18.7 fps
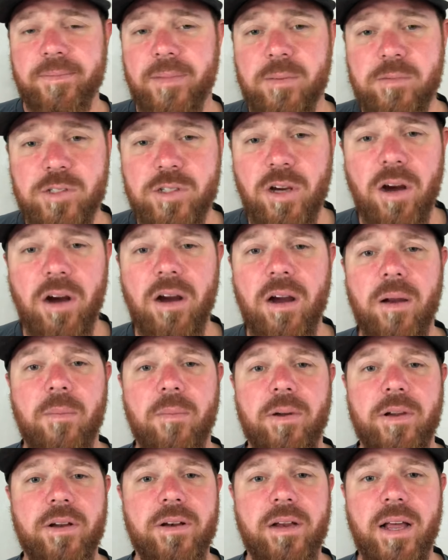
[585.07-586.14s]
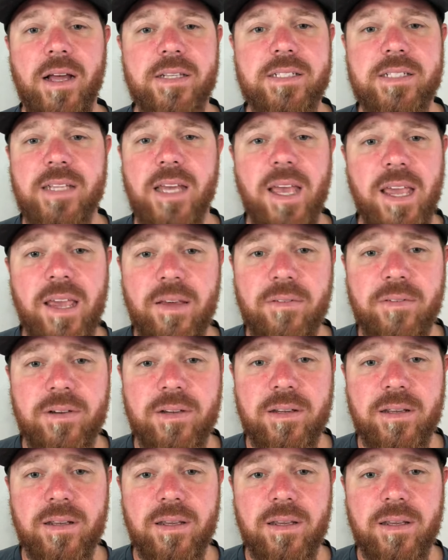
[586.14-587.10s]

I'm sorry, but you're not saved.